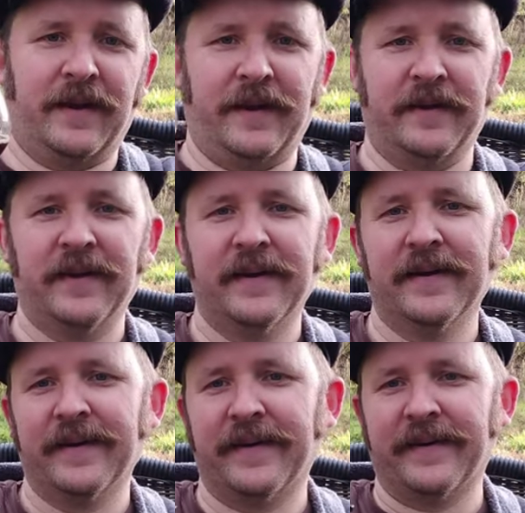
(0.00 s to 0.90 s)
I
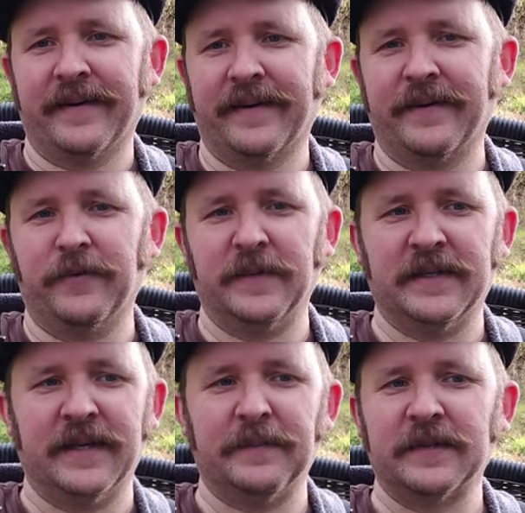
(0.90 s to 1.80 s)
hope he
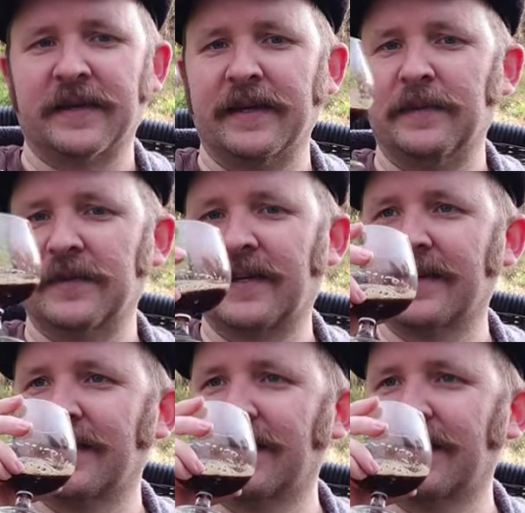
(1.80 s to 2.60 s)
taped his cables.